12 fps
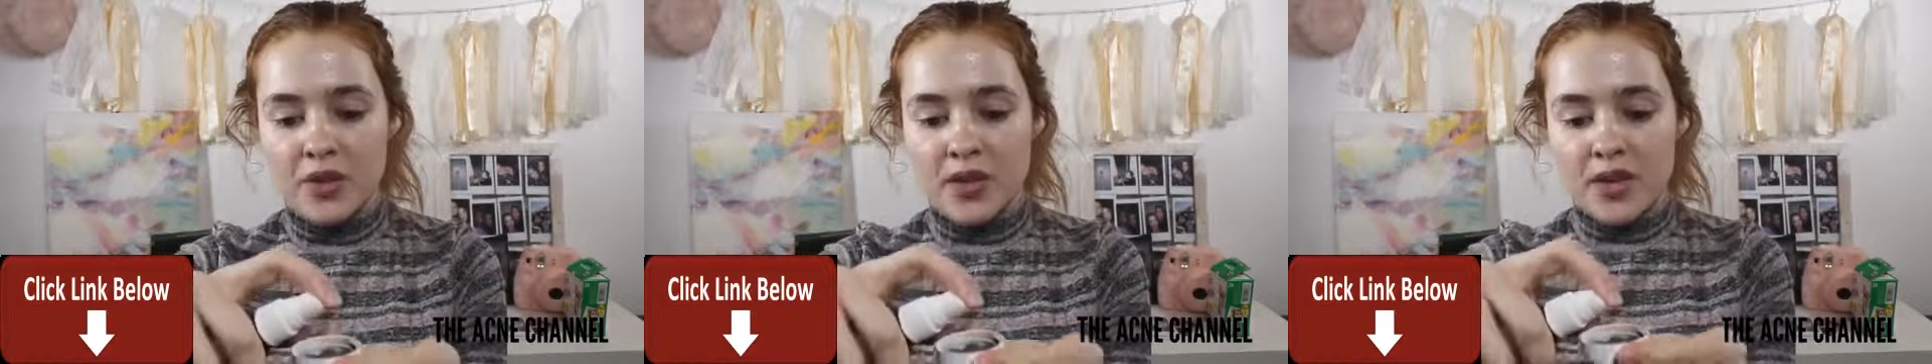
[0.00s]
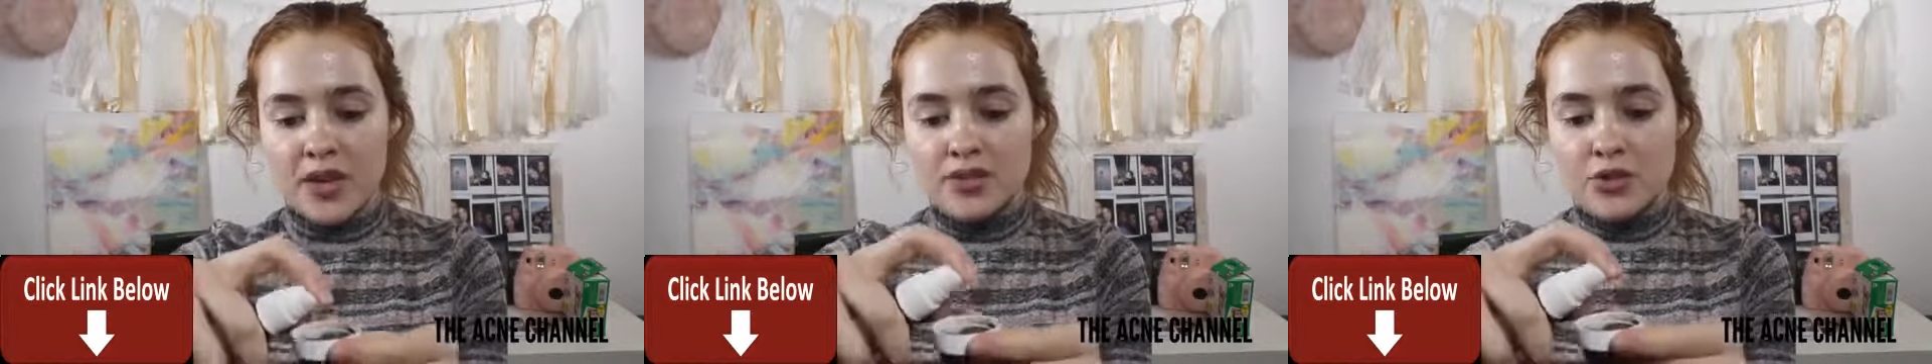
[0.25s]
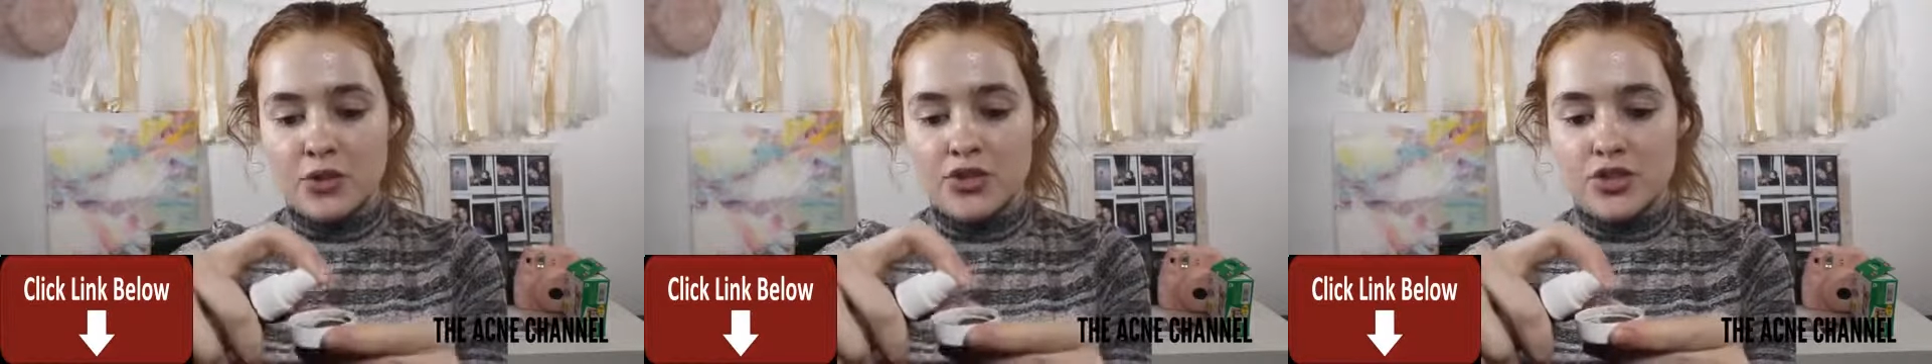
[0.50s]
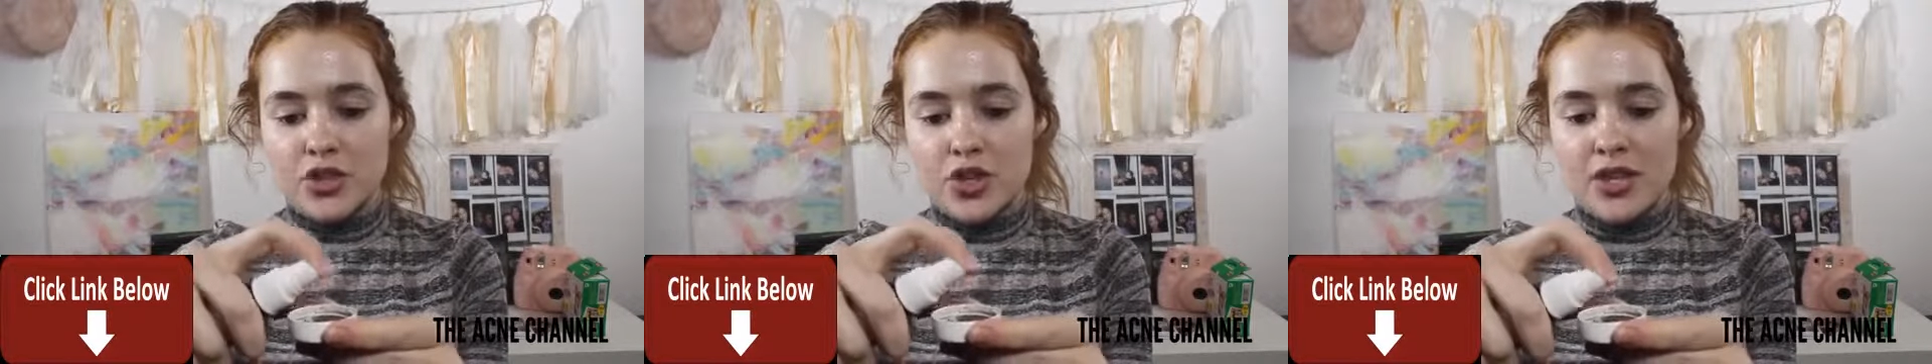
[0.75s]
So
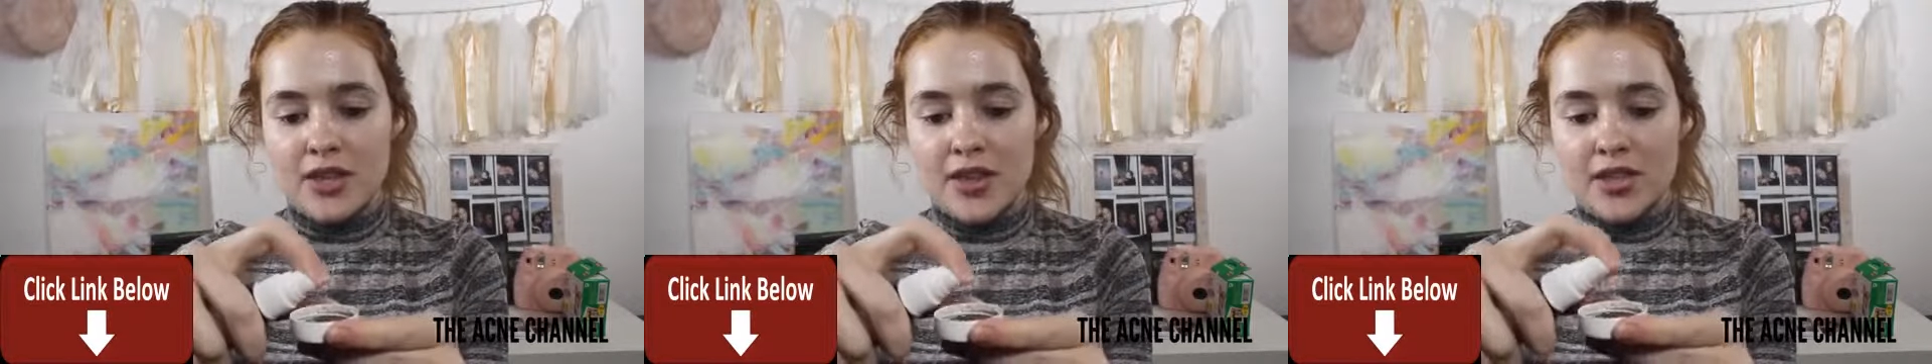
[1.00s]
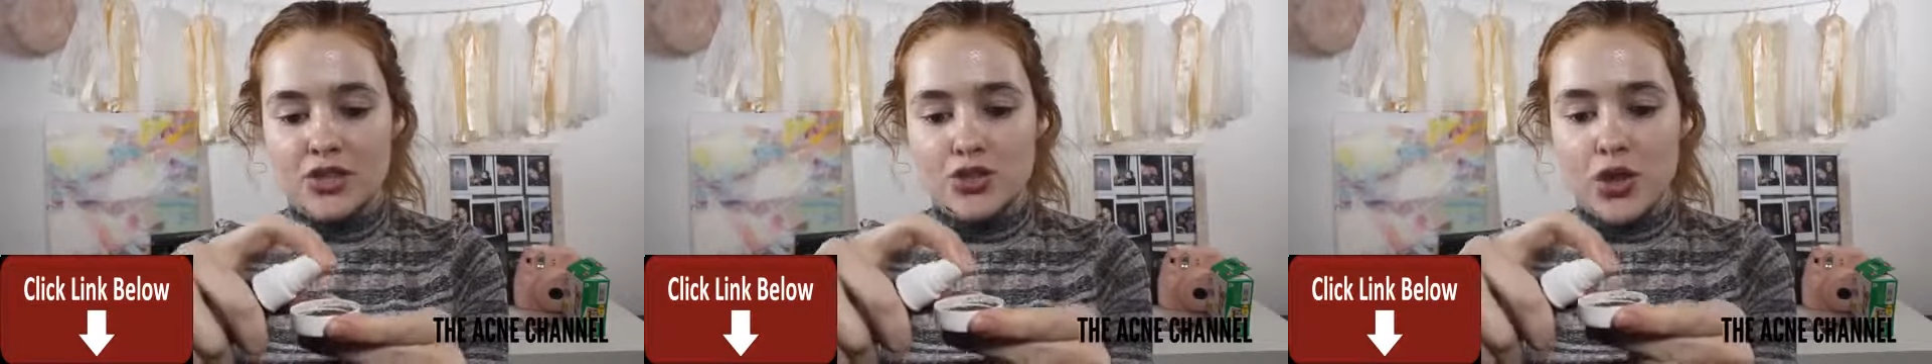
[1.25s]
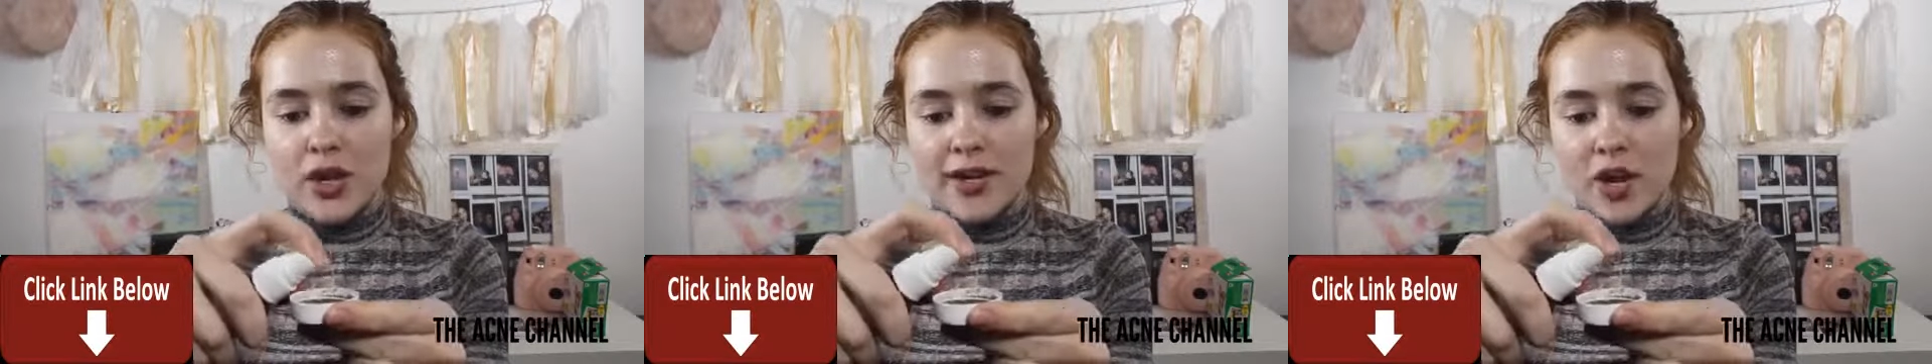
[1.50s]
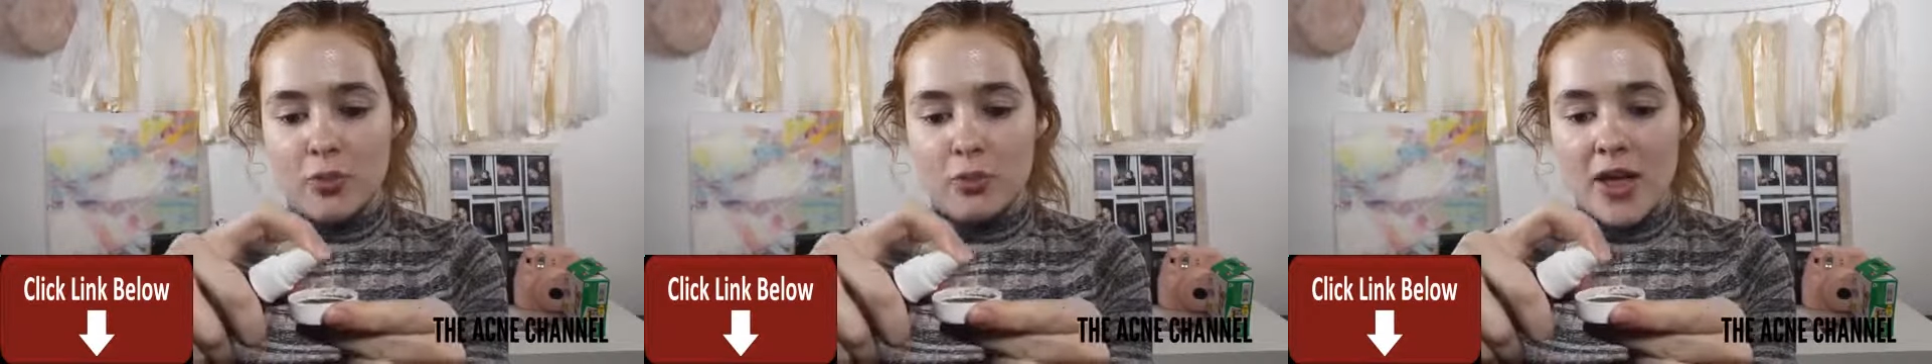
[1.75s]
it's good at like drawing
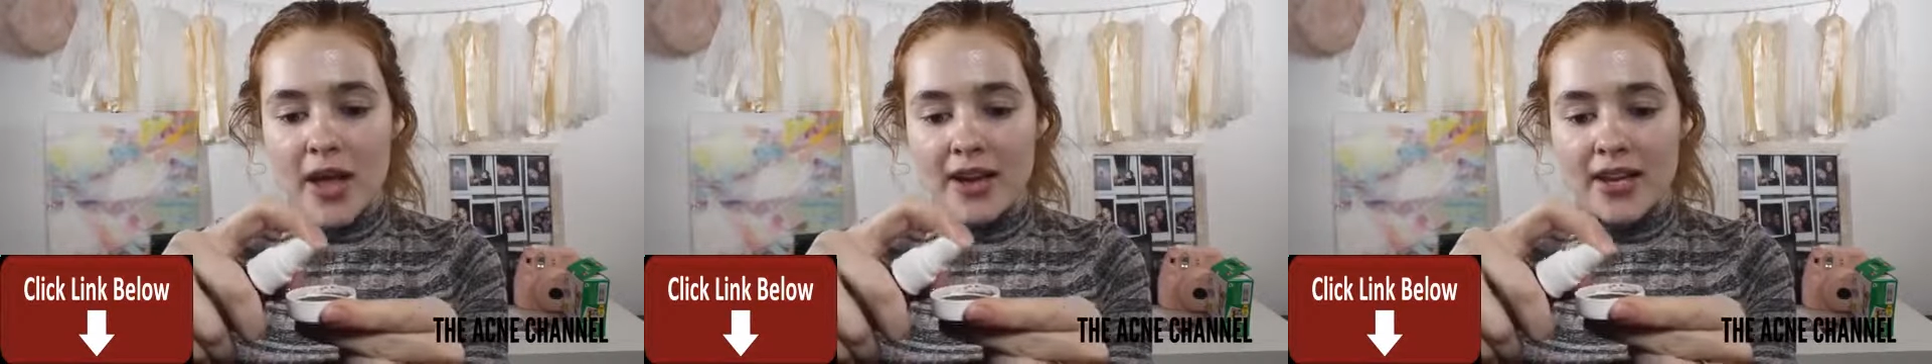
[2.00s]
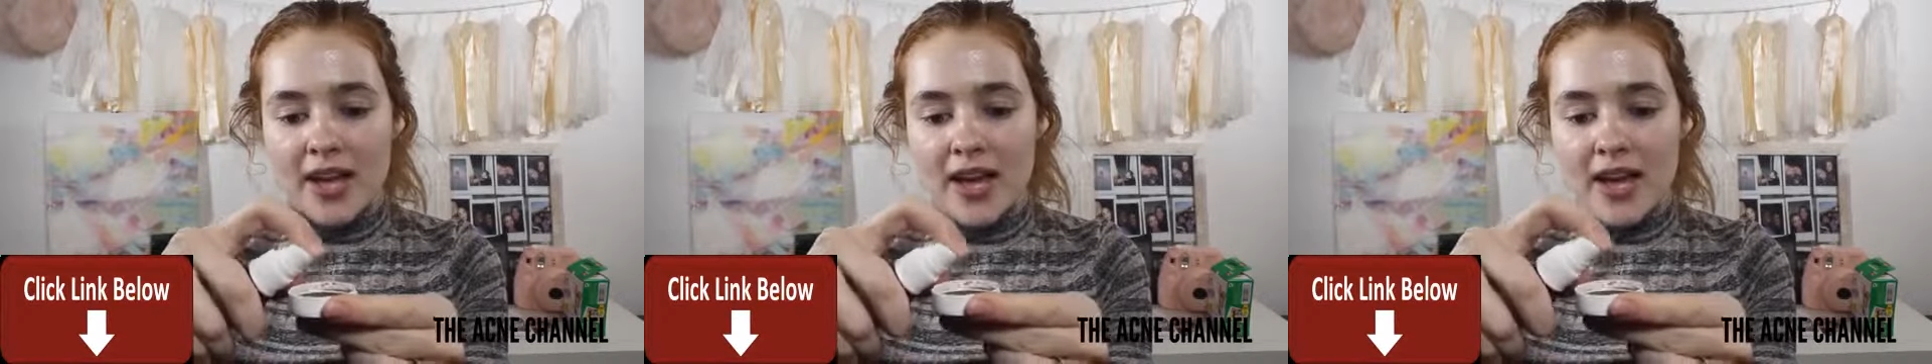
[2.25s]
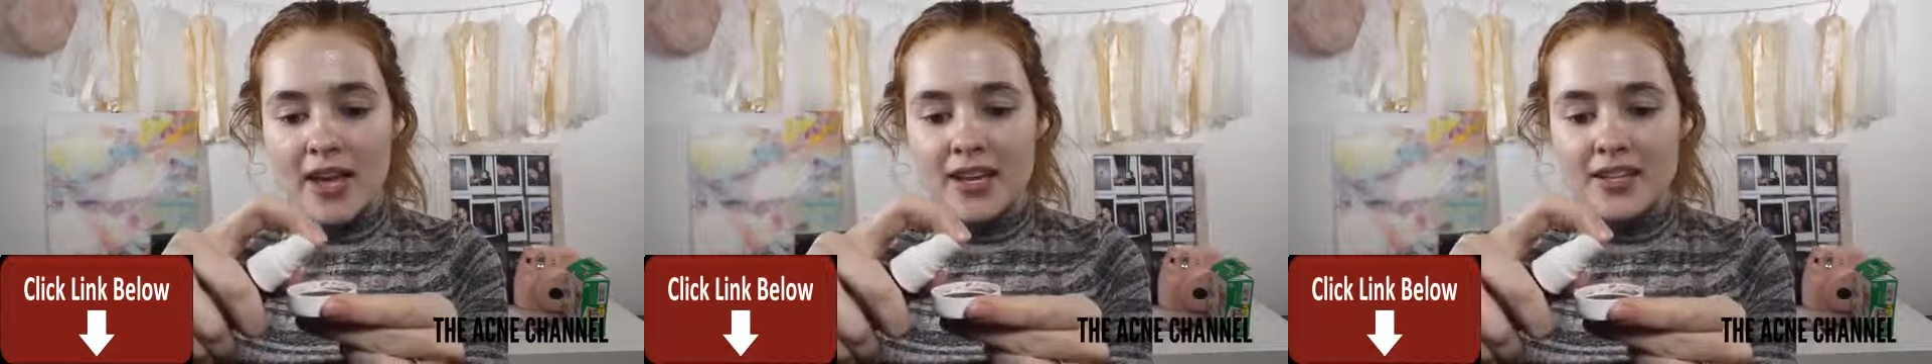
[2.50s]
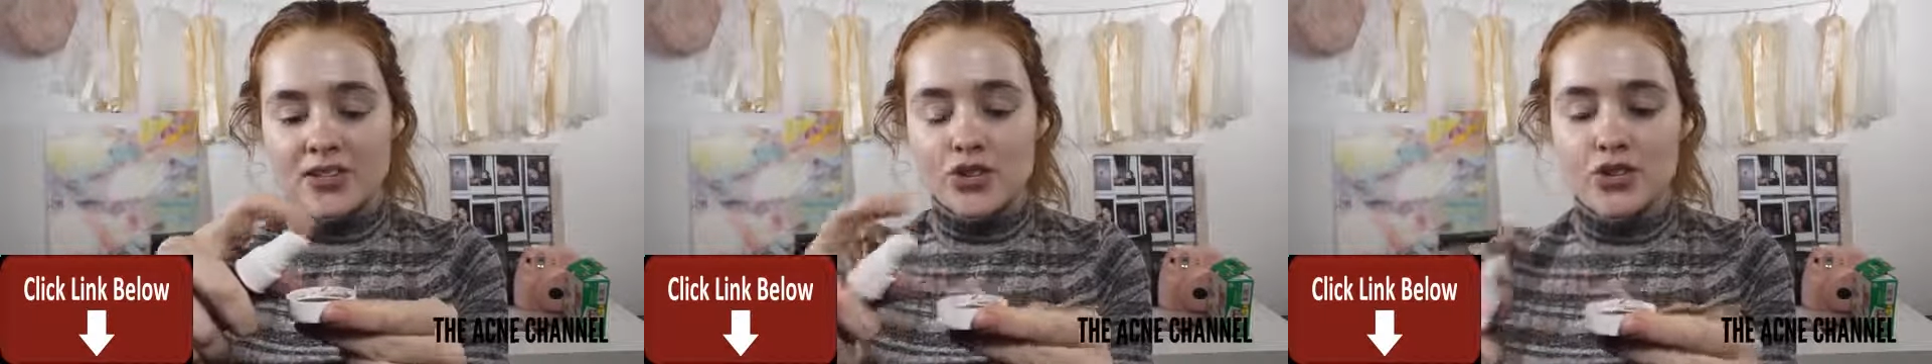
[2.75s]
out blackheads,